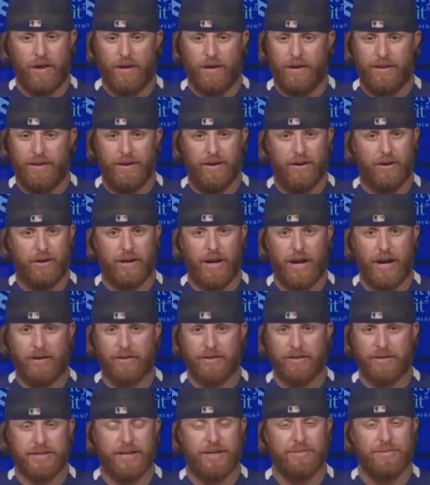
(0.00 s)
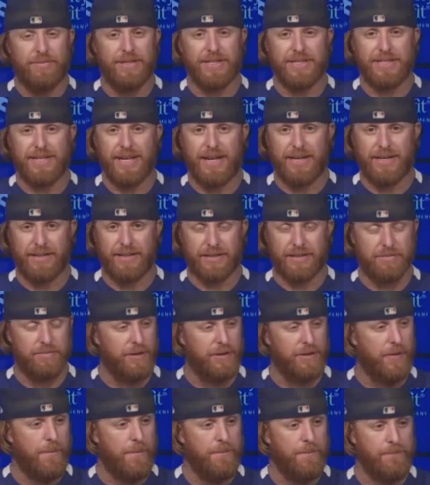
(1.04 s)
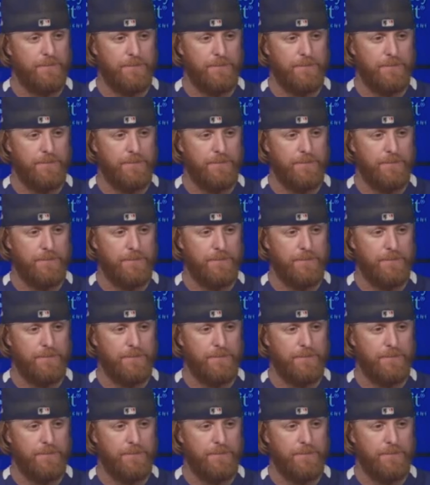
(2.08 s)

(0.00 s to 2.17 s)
they all count the same in the standings bill